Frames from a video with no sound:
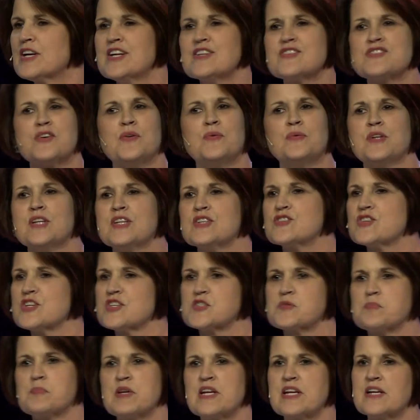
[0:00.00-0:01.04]
it's only
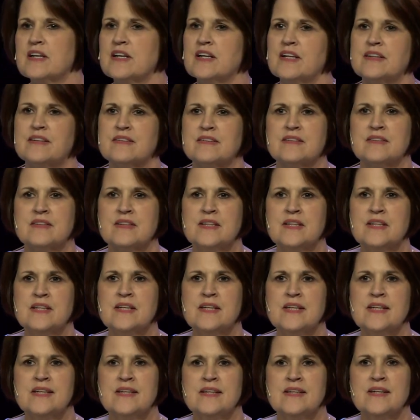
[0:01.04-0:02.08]
just begun.
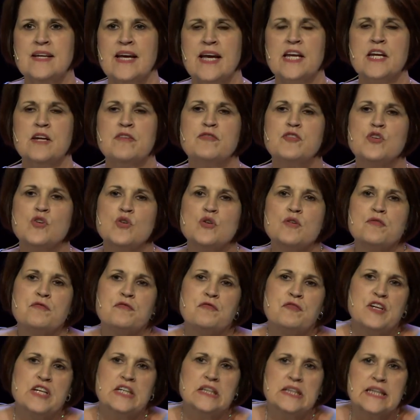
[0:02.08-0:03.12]
And if you're
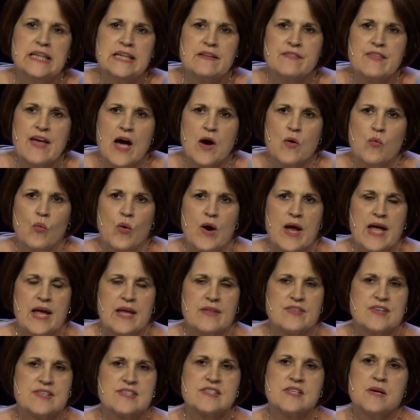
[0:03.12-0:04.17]
feeling that way,
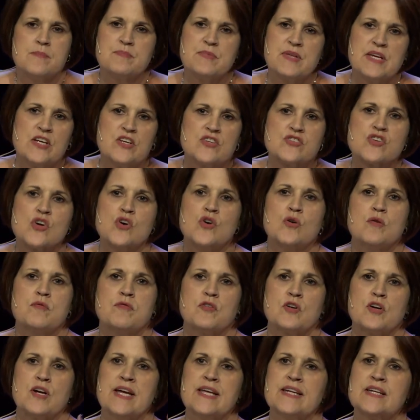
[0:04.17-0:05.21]
that something is
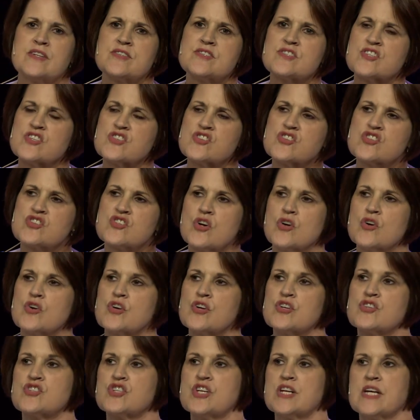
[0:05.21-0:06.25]
over and it's
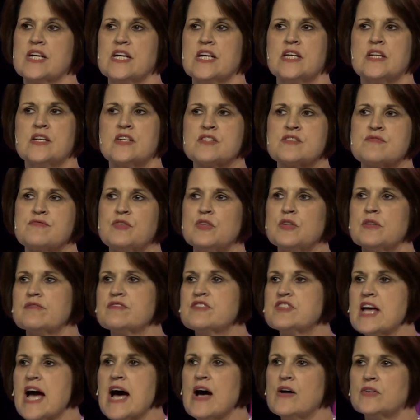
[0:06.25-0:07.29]
discouraging and it's full
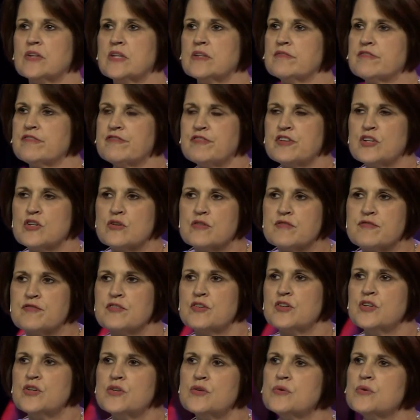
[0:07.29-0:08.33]
of doubt and fear
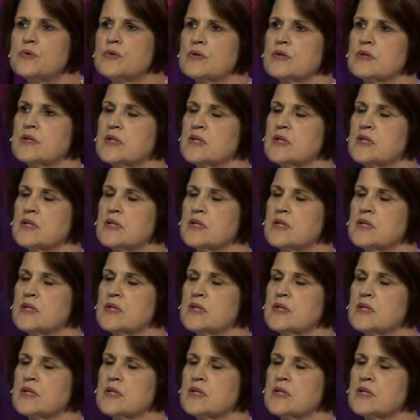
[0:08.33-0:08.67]
for you,